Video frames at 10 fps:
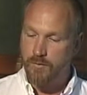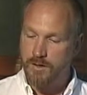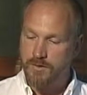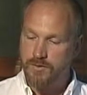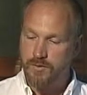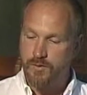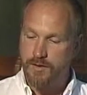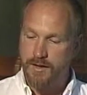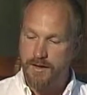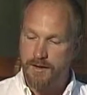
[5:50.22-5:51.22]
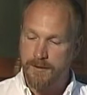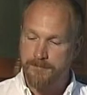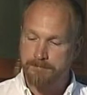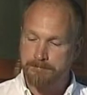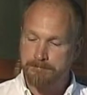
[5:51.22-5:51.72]
we're also going to
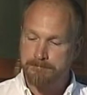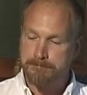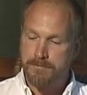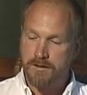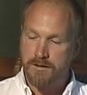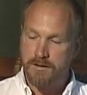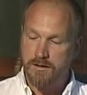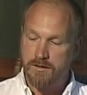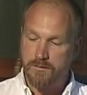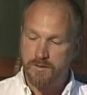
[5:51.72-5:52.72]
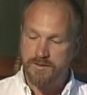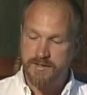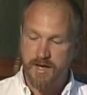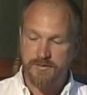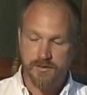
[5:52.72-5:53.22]
have, uh, well,
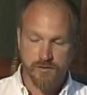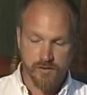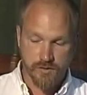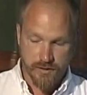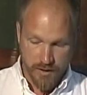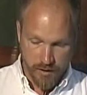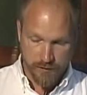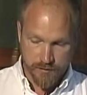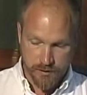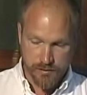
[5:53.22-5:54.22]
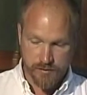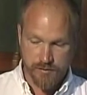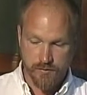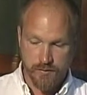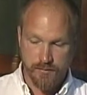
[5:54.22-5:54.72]
Southeastern Health
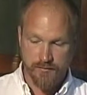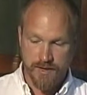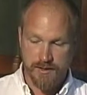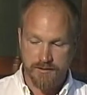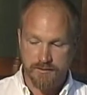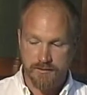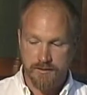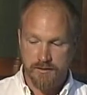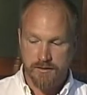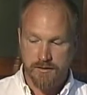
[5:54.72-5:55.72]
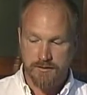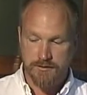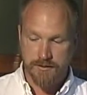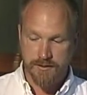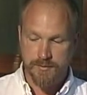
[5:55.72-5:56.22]
District is going to provide us uh,
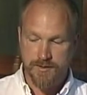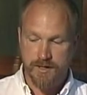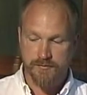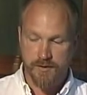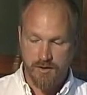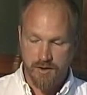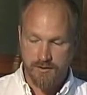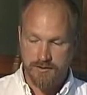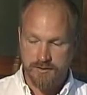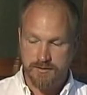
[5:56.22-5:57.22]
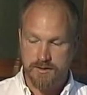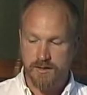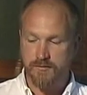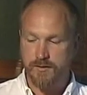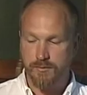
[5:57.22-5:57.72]
sleep safe, the car seat
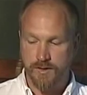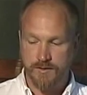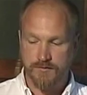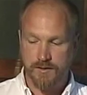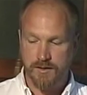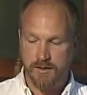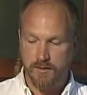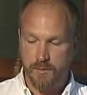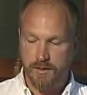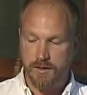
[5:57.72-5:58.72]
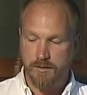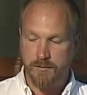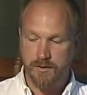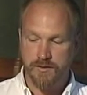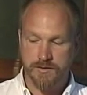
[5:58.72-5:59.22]
safety, breastfeeding, WIC,
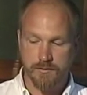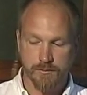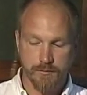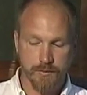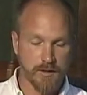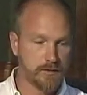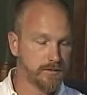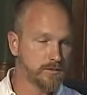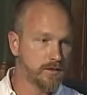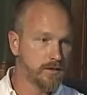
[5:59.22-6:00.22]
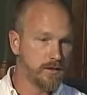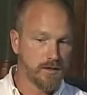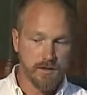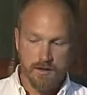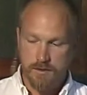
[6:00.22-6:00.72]
emergency preparedness,
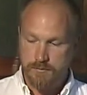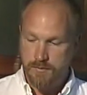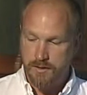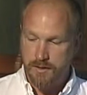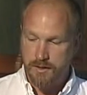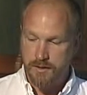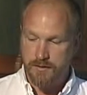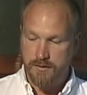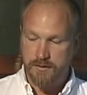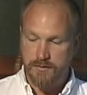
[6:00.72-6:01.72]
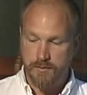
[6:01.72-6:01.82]
um, and then the